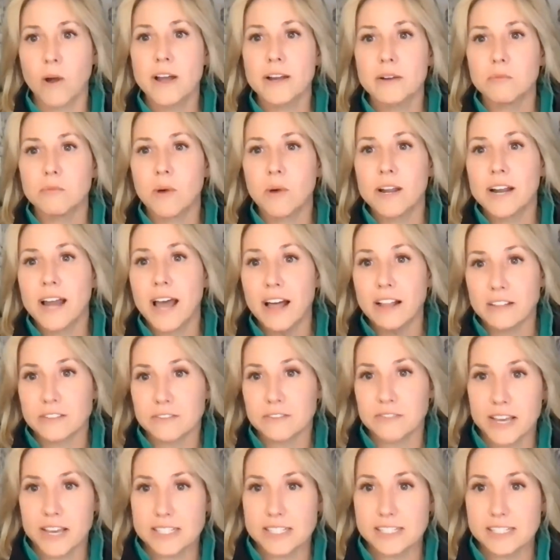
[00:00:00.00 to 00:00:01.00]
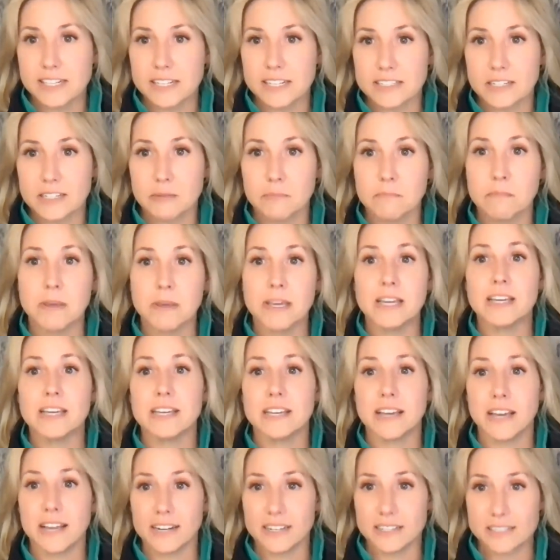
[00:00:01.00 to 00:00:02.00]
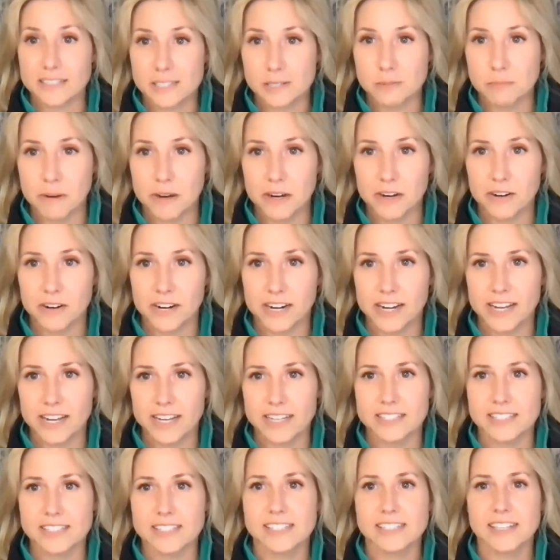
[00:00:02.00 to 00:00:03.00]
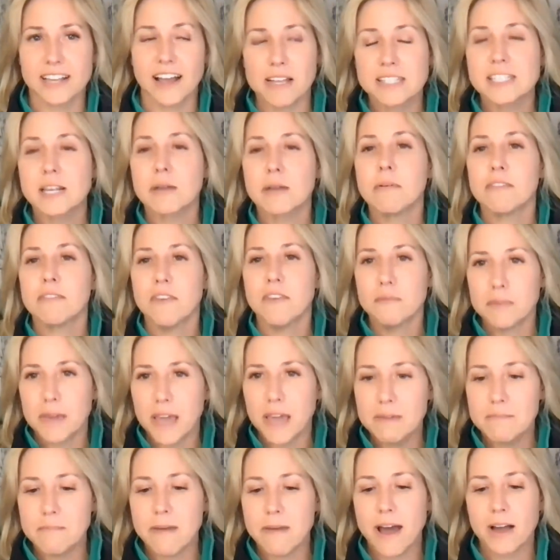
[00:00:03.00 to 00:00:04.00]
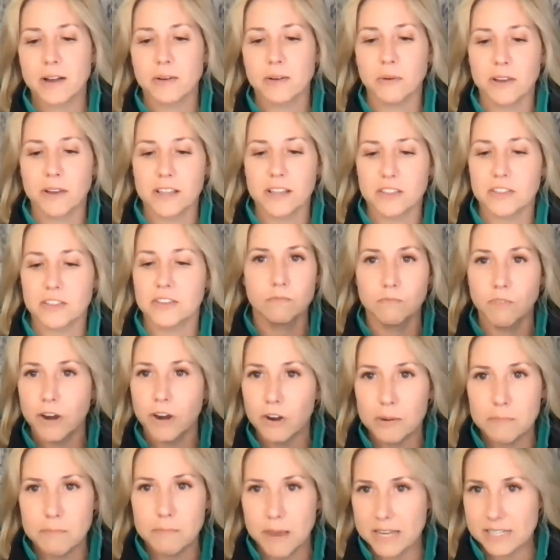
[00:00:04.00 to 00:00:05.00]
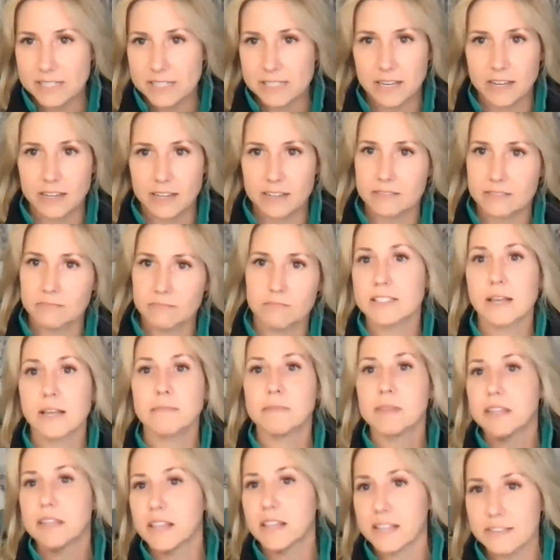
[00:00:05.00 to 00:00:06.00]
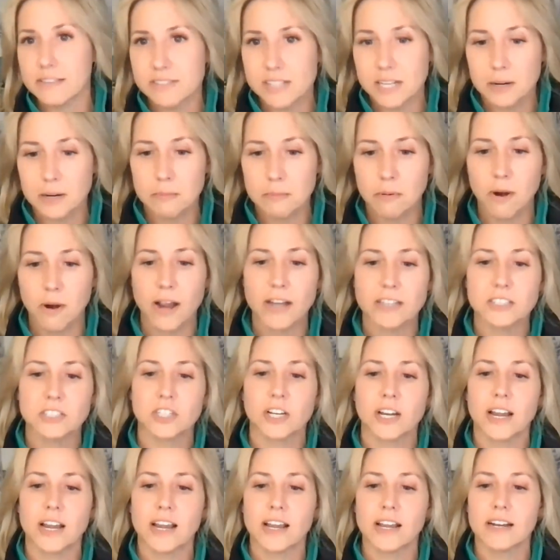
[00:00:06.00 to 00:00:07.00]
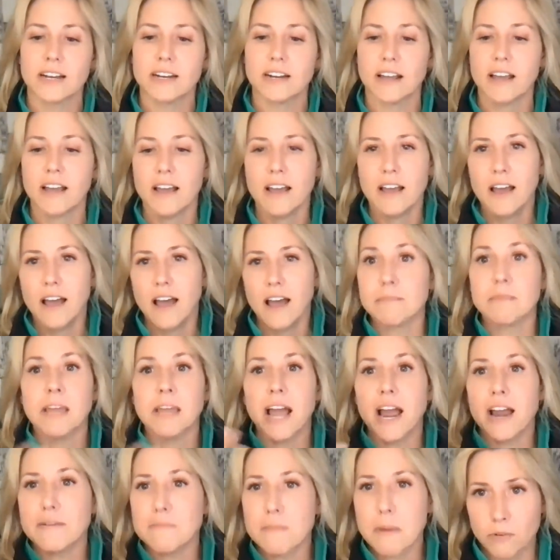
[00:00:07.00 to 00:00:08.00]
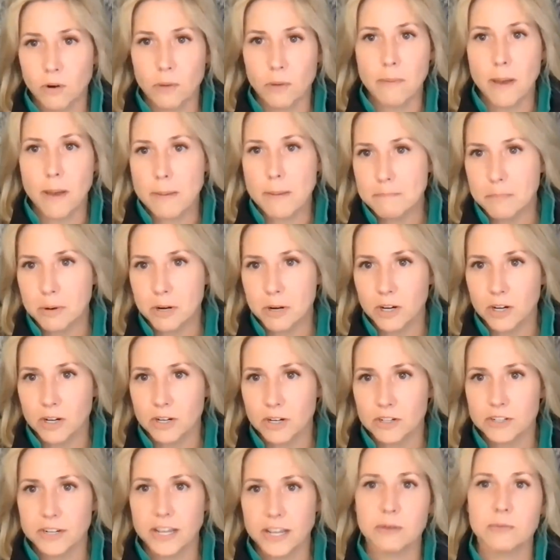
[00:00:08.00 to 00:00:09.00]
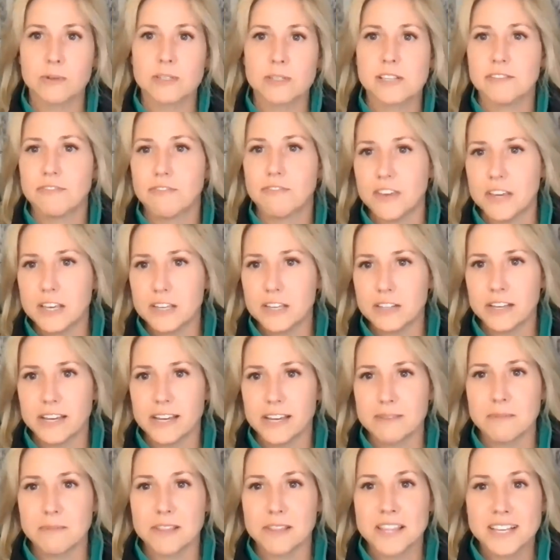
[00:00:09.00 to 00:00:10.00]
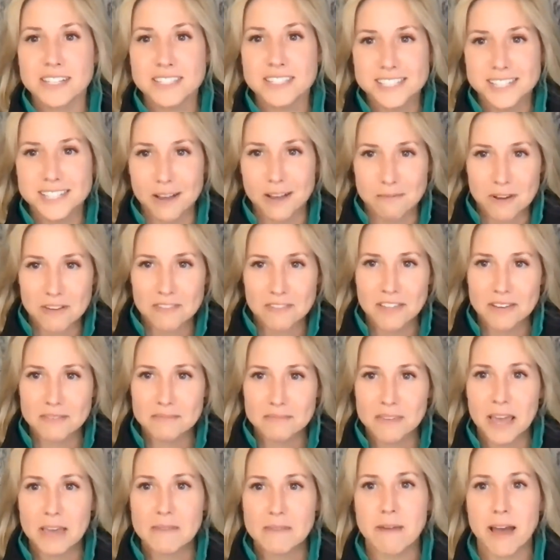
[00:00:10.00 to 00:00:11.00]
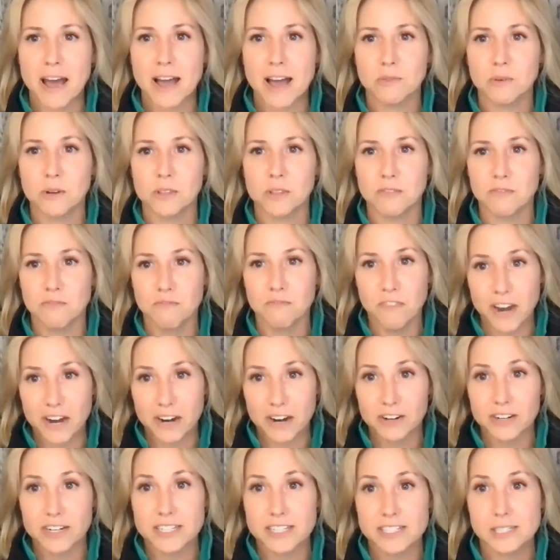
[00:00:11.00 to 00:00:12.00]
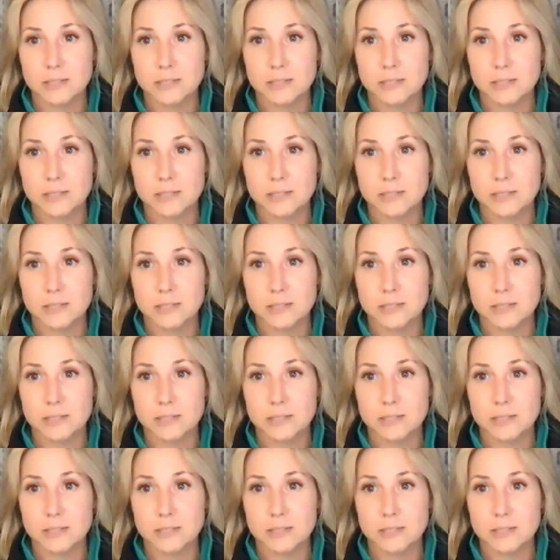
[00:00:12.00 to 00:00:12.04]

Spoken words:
what elevates it to be an experience? And some of them came back with very basic, something that leaves an impression, something I remembered, it was a feeling. But then some of them came back with very